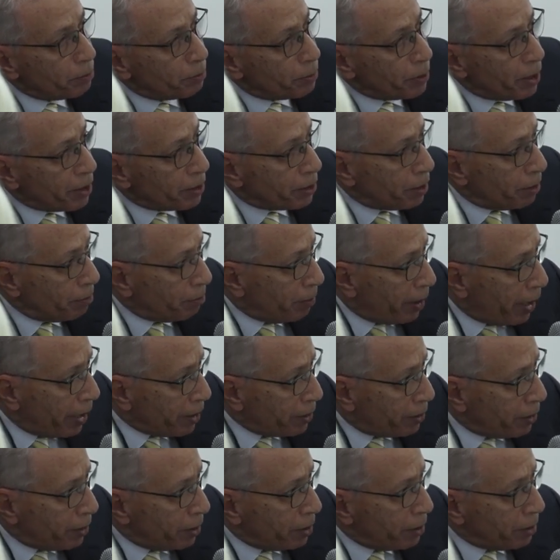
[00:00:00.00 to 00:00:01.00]
President
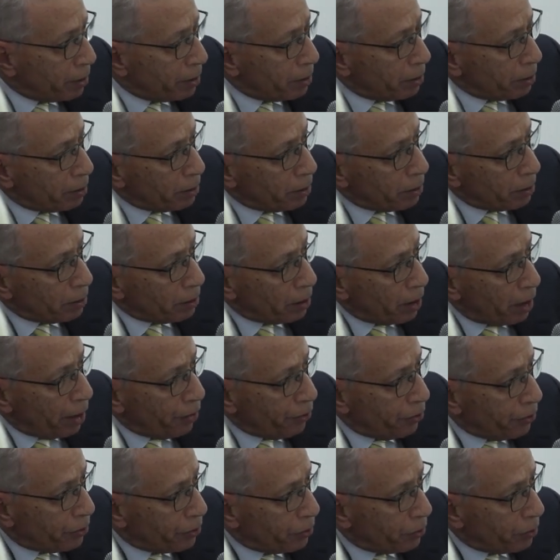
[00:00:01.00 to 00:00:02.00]
Biden,
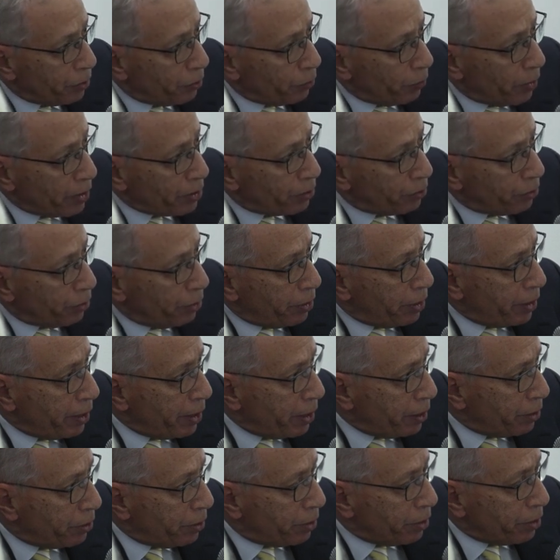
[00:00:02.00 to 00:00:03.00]
other Western
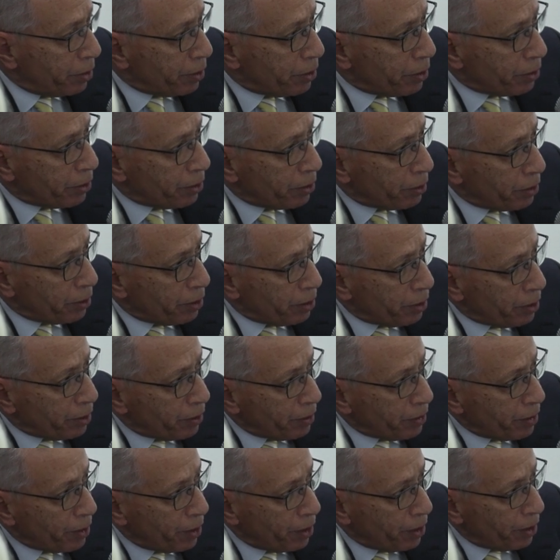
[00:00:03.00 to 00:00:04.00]
leaders
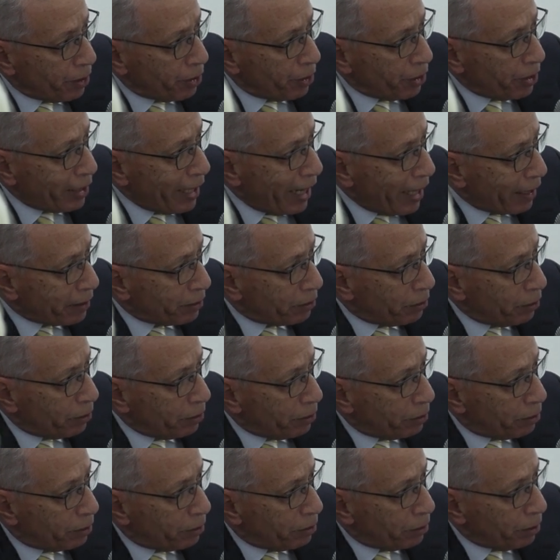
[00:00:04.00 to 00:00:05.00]

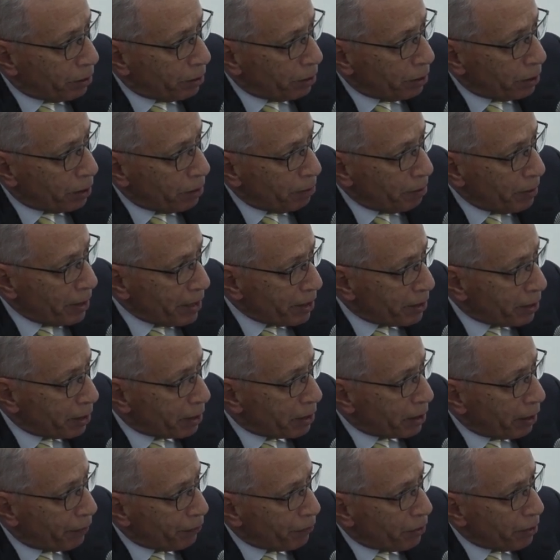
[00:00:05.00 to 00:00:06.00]
reacted
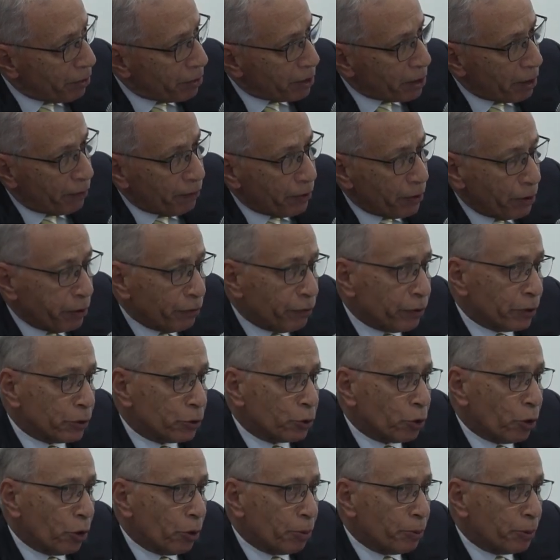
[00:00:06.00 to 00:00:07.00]
immediately after the 7th of
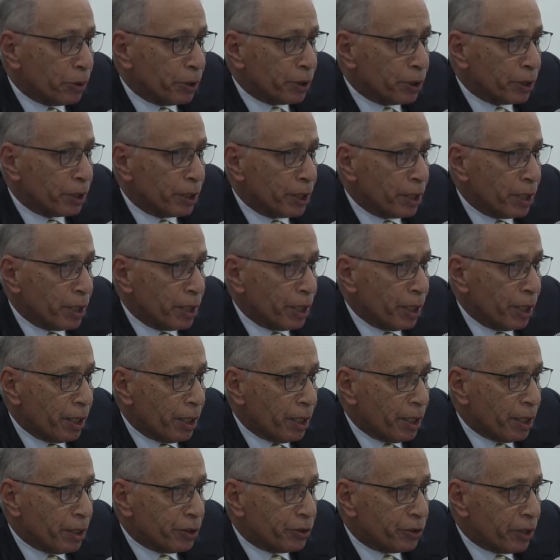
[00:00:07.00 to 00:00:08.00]
October,
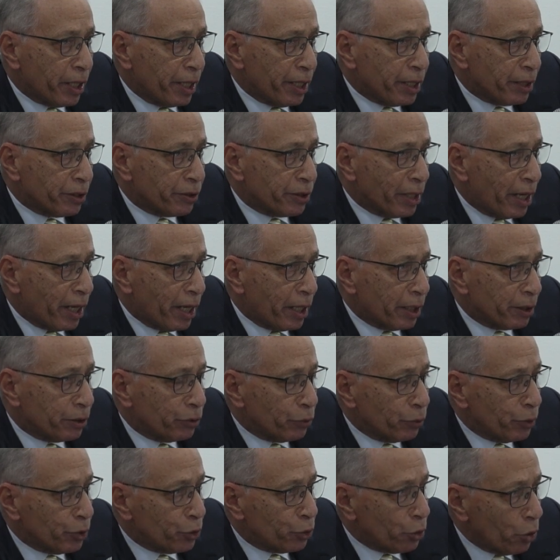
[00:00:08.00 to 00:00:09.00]
saying
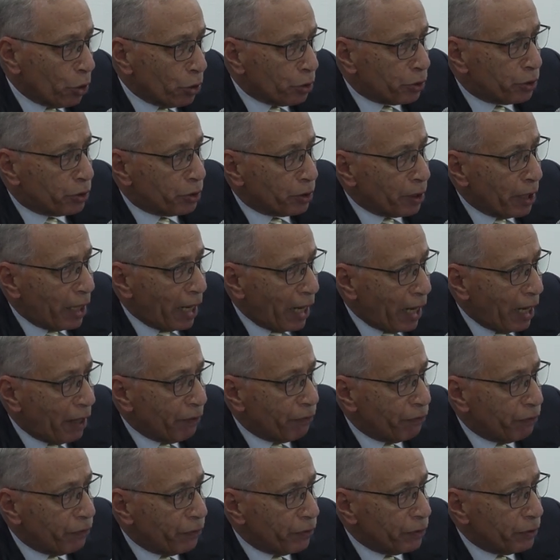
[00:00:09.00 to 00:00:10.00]
that we should
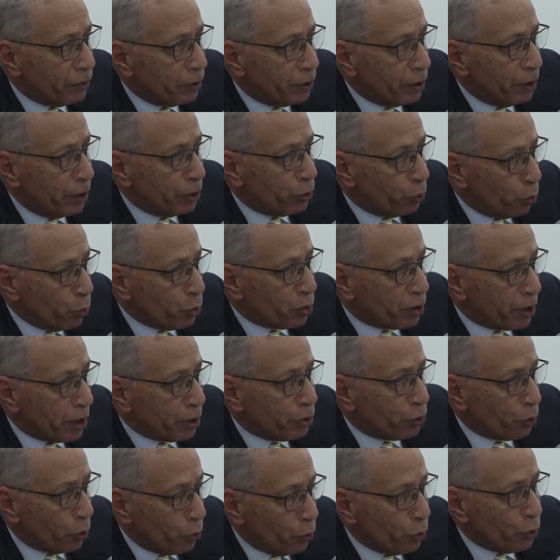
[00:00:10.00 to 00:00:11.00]
have a
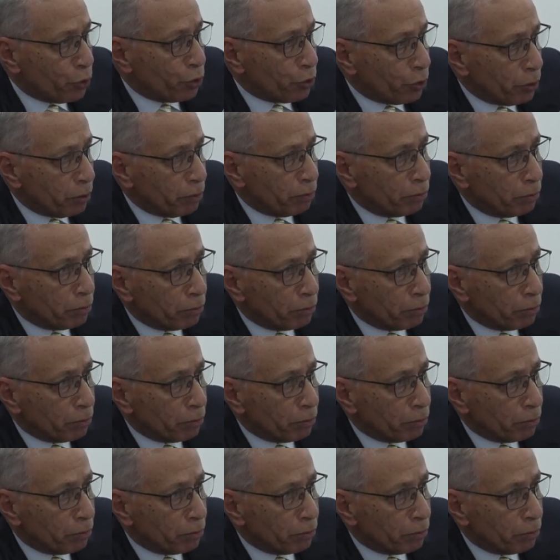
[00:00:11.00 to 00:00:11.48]
two-state solution.